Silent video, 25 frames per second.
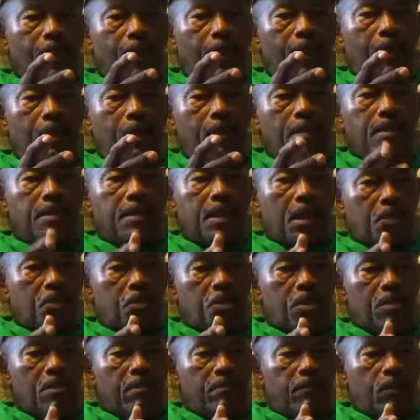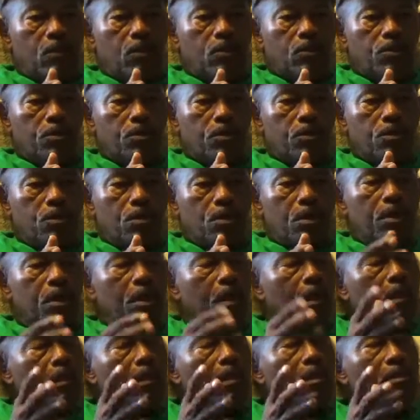in a section of Osu,
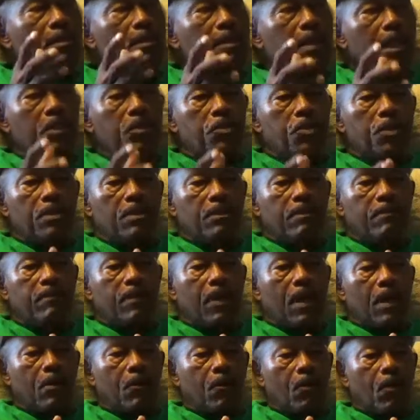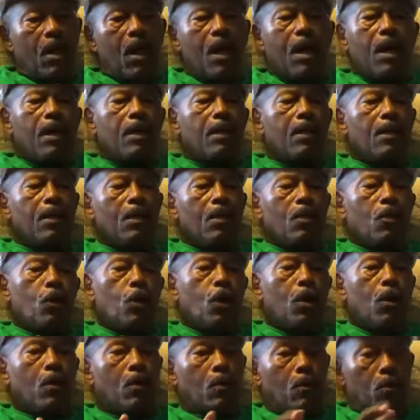uh, a section of Accra
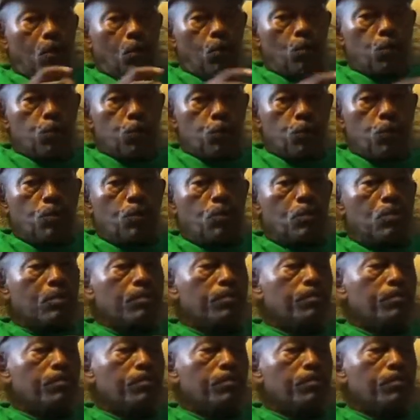called Osu,